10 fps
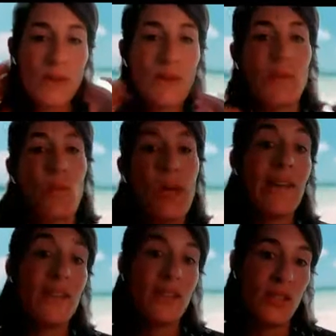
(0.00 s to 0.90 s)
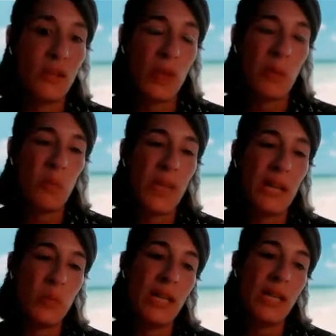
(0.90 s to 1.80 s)
we understood
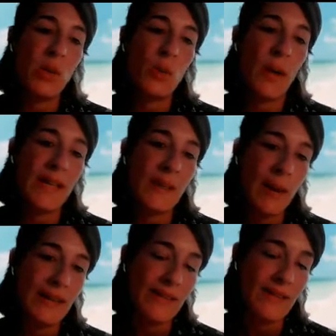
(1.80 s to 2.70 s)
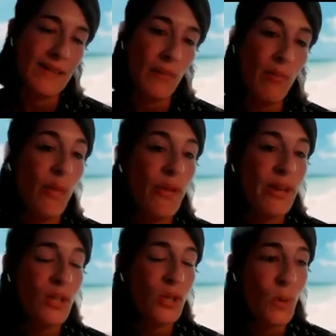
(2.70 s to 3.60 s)
that we needed to expand the system
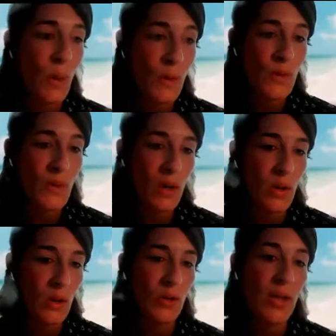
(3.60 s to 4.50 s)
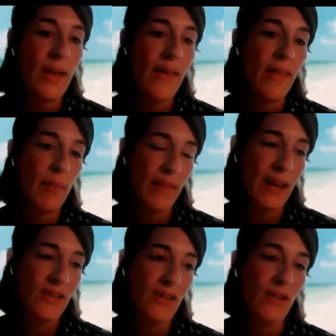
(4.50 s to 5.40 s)
boundaries to also include the
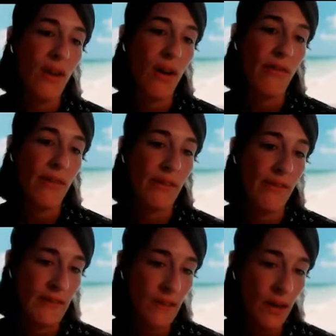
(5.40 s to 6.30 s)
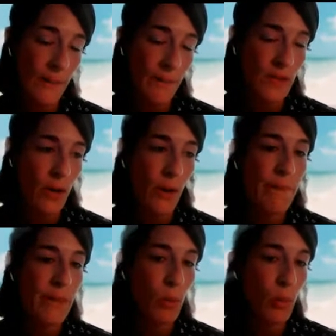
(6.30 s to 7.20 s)
production of the feedstock. So
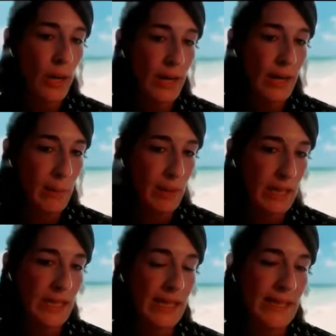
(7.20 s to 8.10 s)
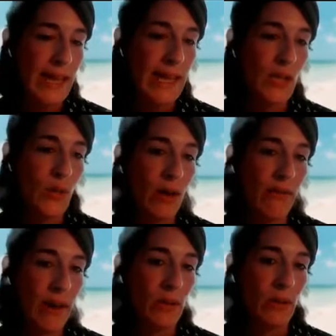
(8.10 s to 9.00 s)
we limited the study to a
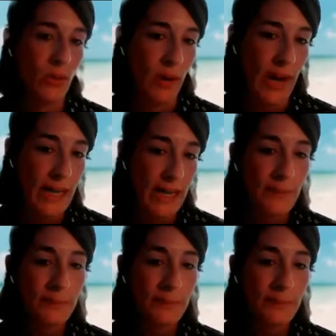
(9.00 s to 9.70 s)
cradle to gate.